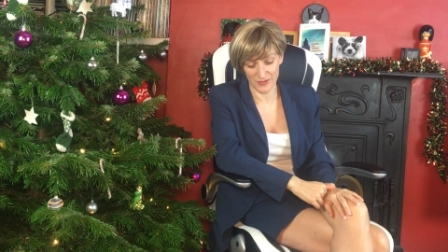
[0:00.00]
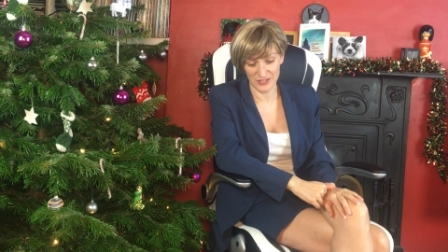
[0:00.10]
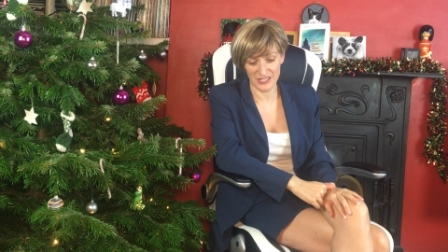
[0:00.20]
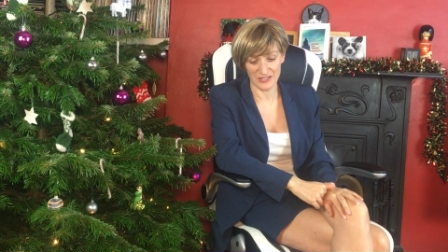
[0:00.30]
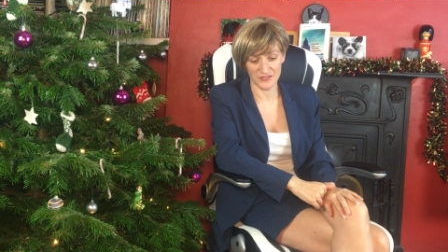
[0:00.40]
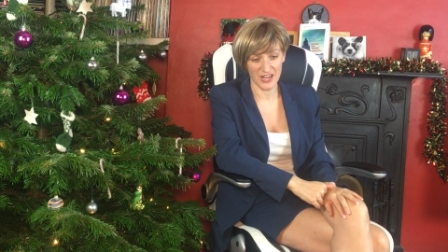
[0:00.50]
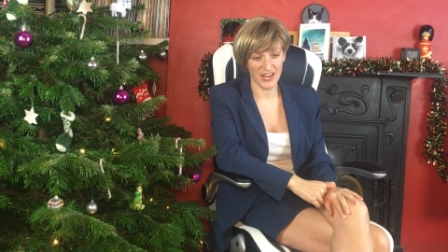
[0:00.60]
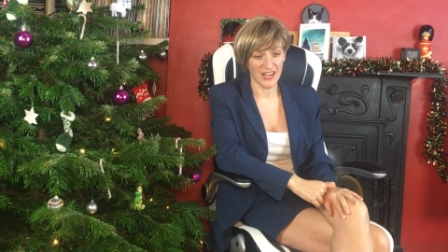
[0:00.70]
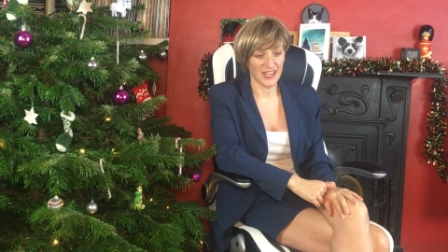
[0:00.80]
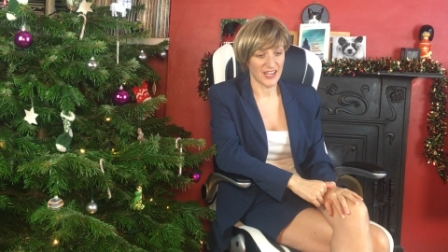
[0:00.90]
I received
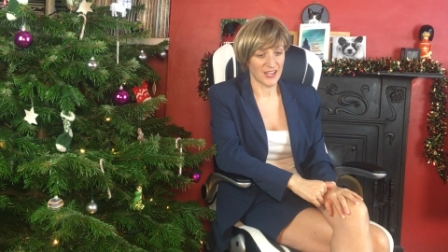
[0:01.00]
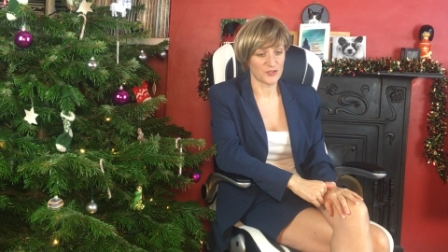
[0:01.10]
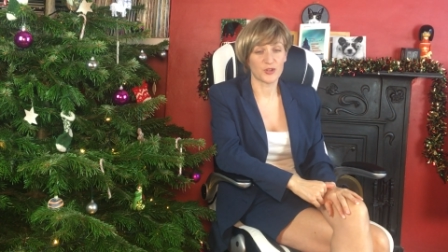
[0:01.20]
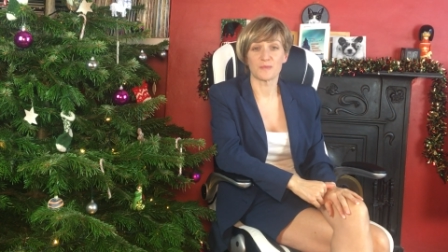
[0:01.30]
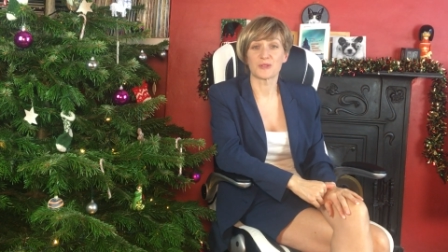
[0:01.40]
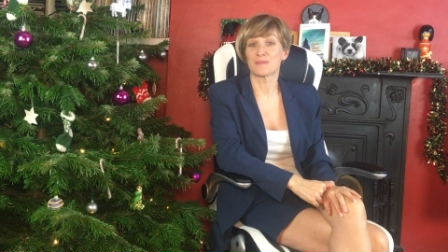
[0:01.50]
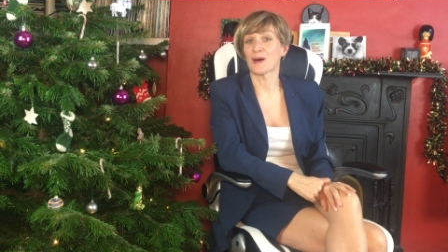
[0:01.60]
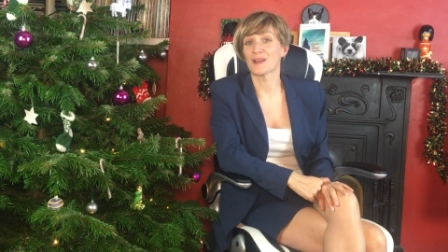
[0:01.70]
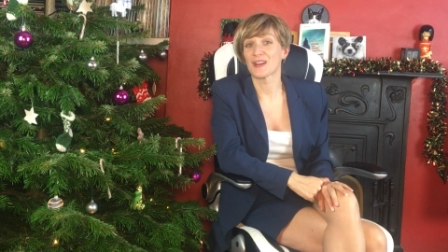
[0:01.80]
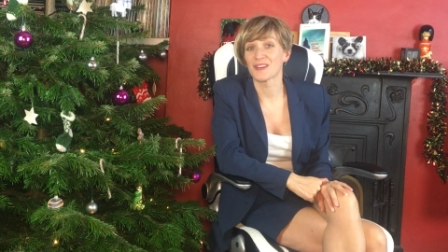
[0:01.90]
a trip to
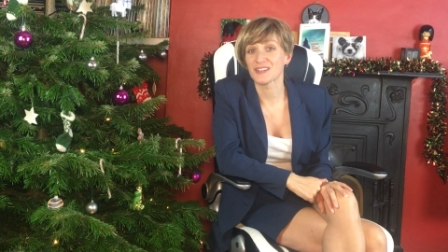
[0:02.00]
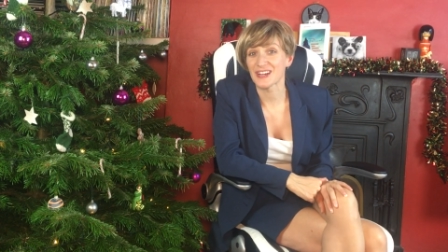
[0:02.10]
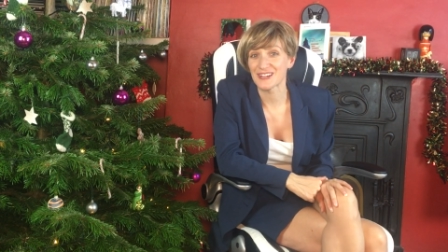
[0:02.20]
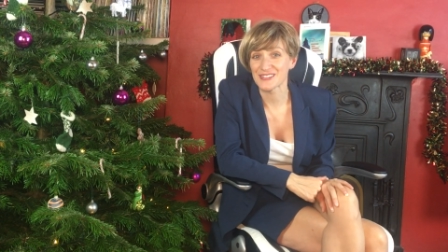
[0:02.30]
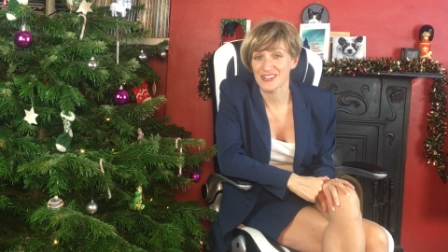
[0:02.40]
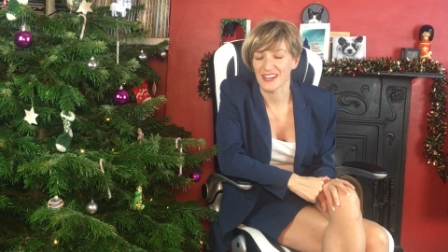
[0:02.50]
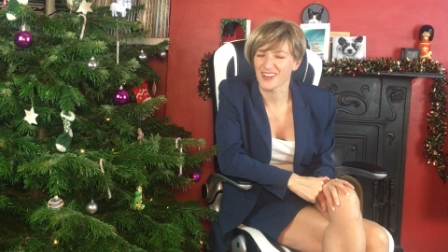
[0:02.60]
Barnard Castle.